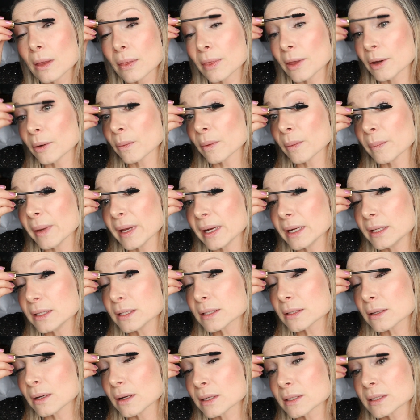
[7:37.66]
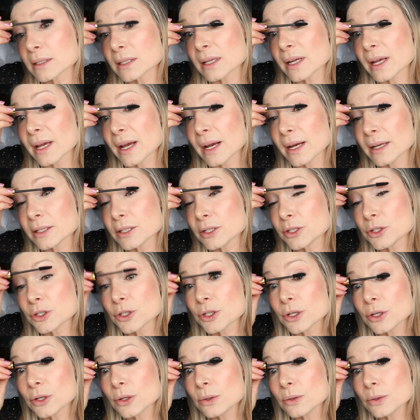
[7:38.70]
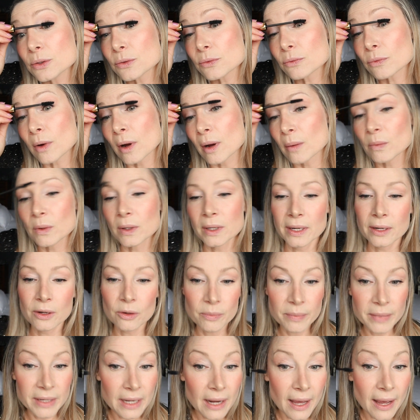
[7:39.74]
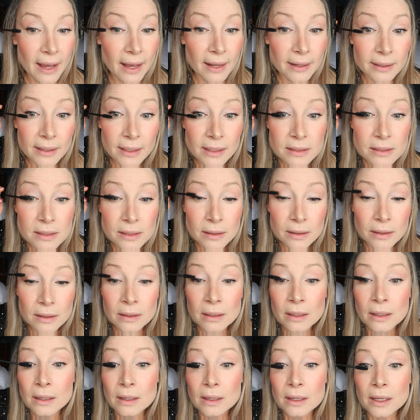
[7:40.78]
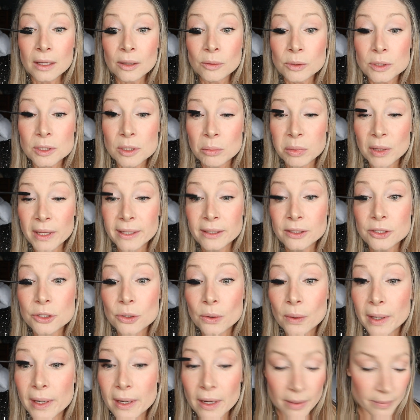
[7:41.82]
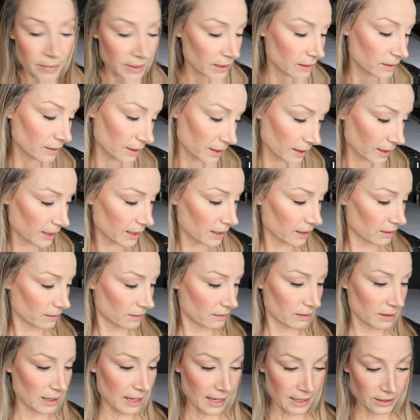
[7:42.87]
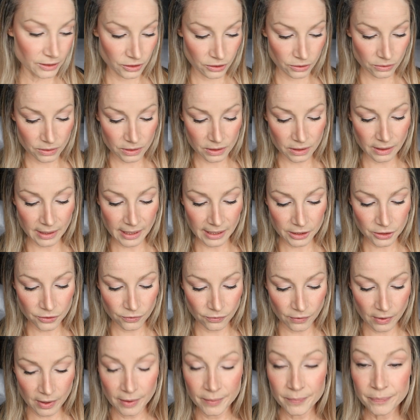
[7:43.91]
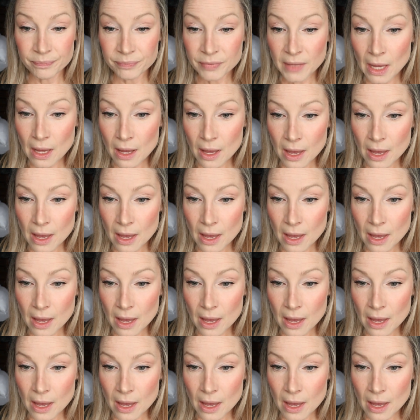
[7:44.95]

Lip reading: there were many songs that I had to choose from. When I don't mean had as in it was obligatory, I mean that I had to select from.